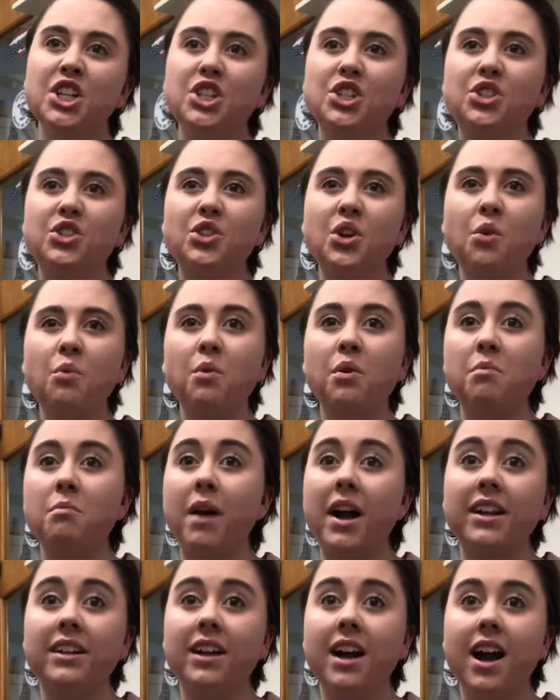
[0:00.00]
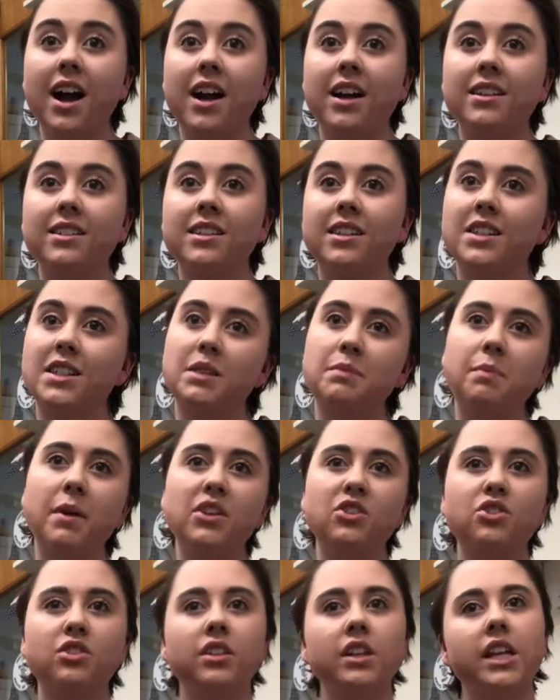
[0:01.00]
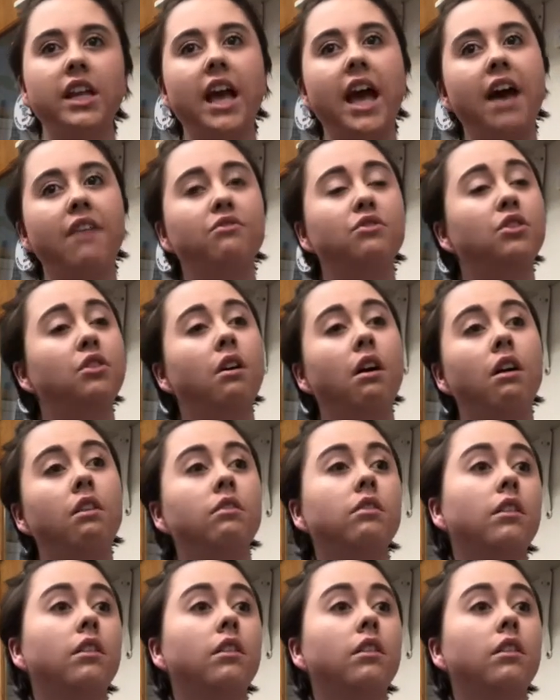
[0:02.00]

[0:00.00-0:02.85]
So were my guys, especially after all the